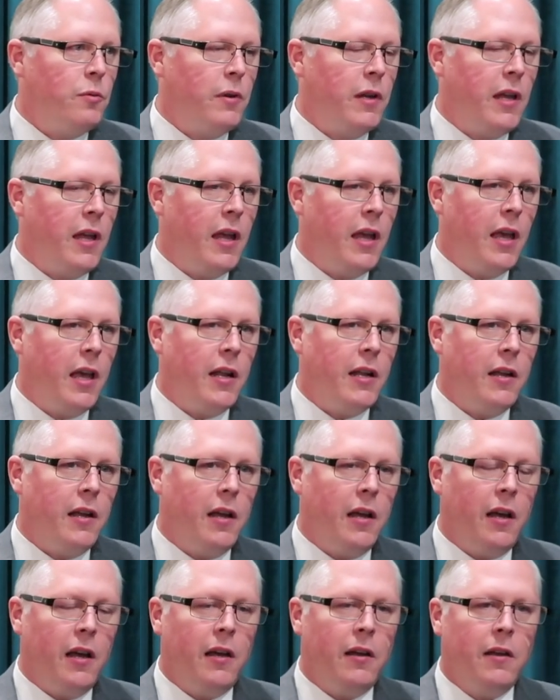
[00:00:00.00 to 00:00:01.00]
We had
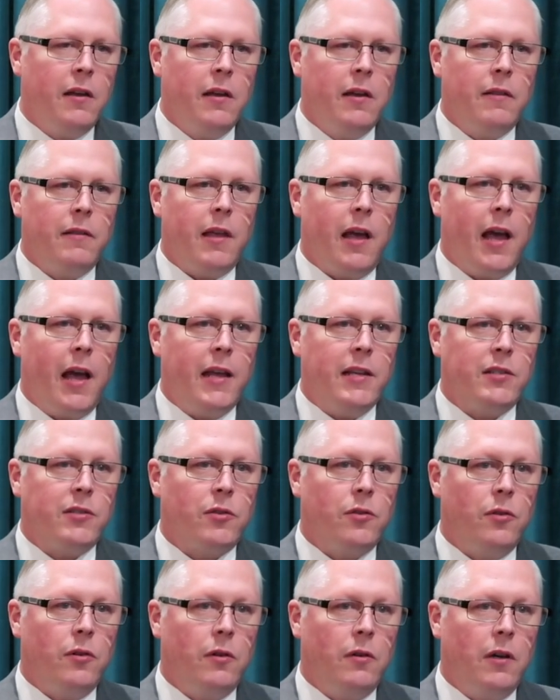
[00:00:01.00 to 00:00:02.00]
uh, the high
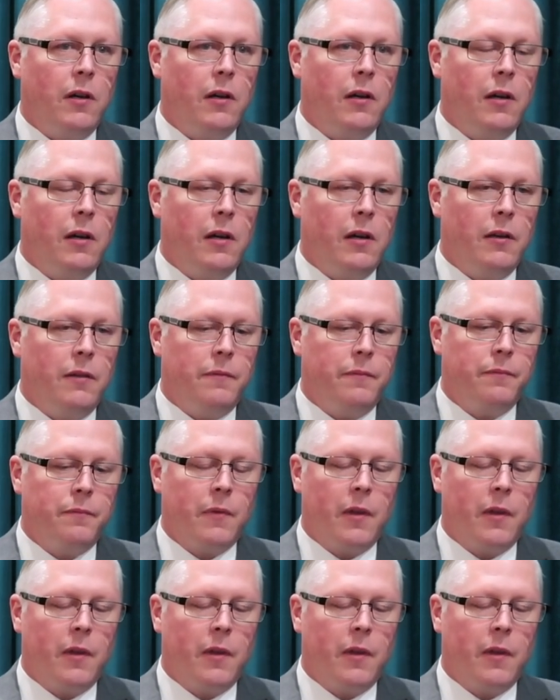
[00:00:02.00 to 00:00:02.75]
school um,